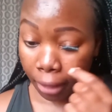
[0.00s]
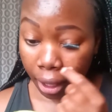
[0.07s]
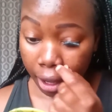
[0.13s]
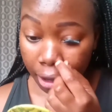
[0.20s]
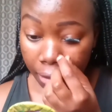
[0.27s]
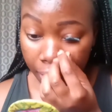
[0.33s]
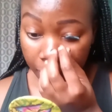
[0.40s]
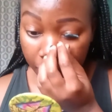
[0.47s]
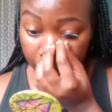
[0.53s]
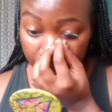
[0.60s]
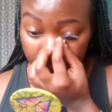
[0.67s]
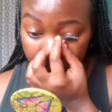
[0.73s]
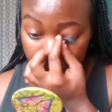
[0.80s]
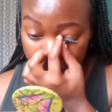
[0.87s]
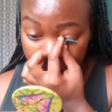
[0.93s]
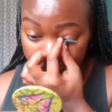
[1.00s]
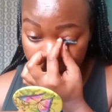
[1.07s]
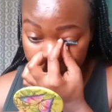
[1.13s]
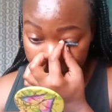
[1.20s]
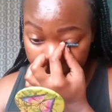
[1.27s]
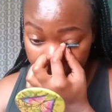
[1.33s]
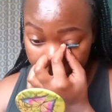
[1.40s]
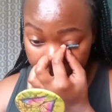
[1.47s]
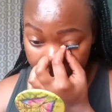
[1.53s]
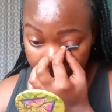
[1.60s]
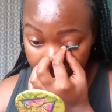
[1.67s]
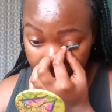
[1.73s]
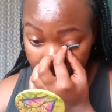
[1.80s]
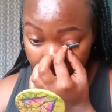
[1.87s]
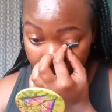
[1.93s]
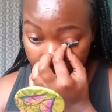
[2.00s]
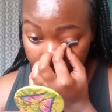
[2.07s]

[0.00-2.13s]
I don't know if you guys can see.